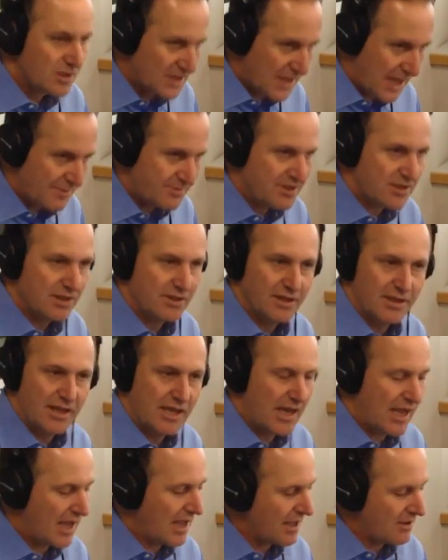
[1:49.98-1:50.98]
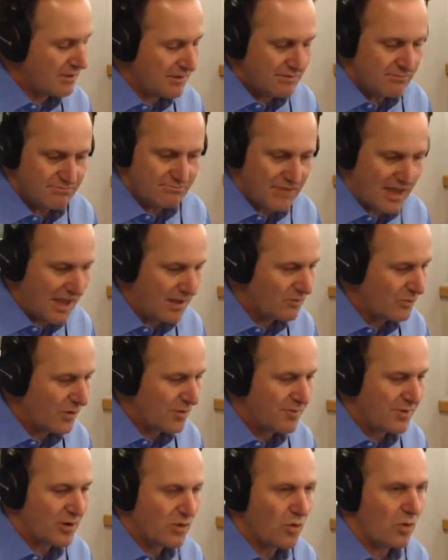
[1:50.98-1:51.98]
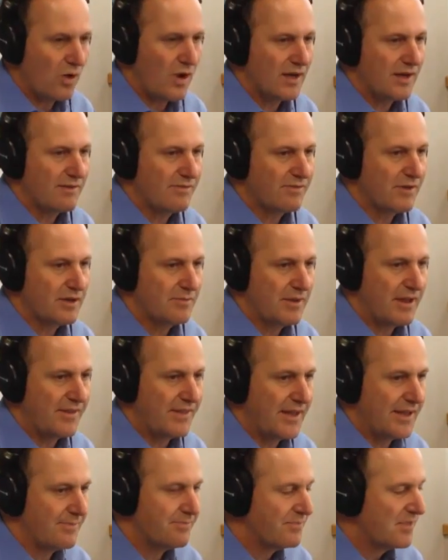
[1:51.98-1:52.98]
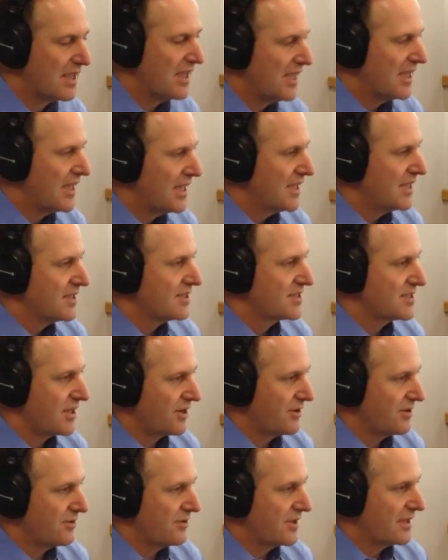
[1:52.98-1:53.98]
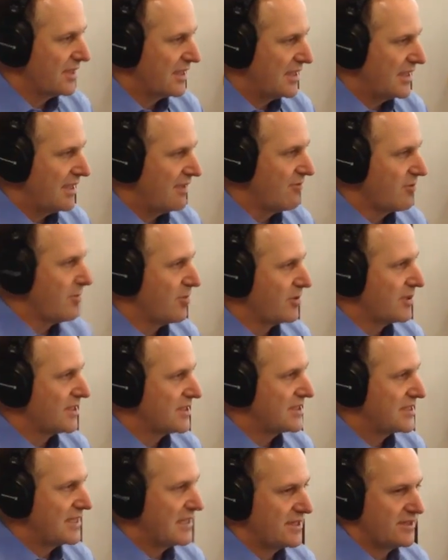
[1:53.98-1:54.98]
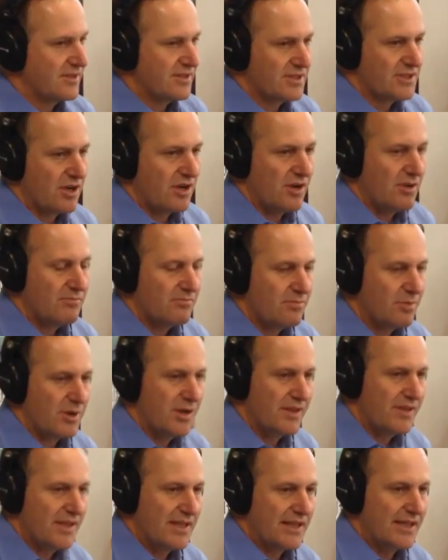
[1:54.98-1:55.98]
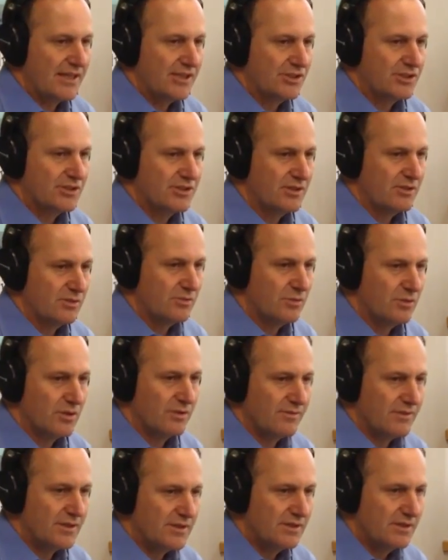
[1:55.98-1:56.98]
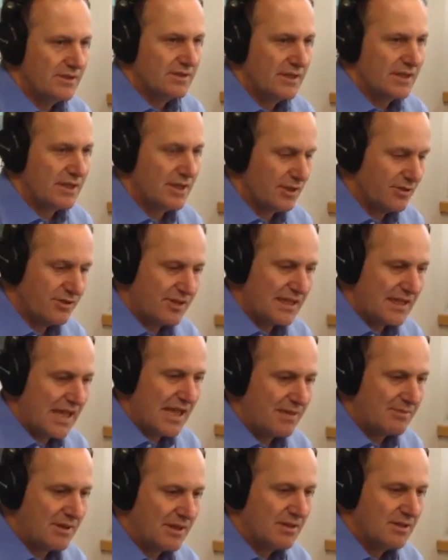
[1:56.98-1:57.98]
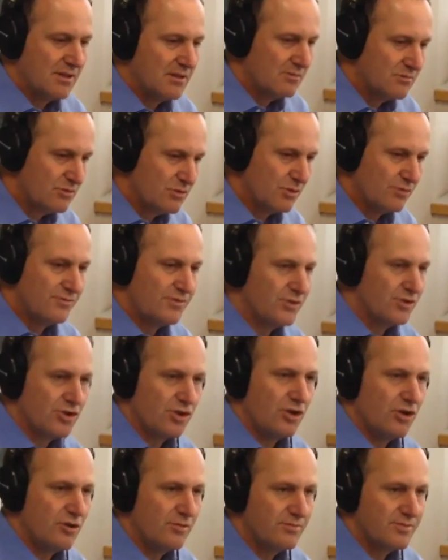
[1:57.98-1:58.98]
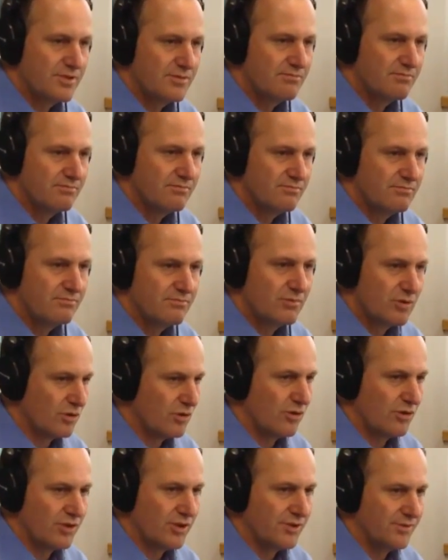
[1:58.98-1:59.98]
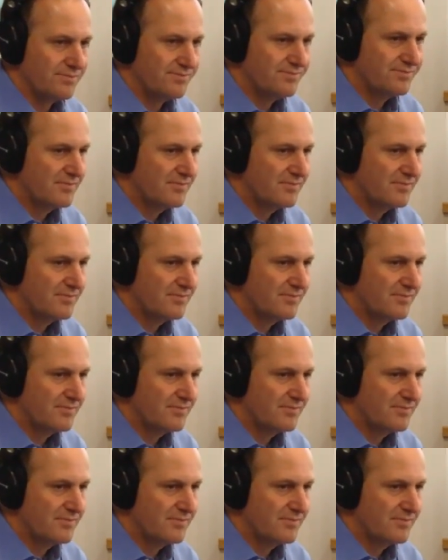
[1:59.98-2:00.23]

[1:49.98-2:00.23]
Absolutely. And we've been quite upfront about that. So everybody said at the time, pre the election and all of it, including Labour, good for jobs, good on you.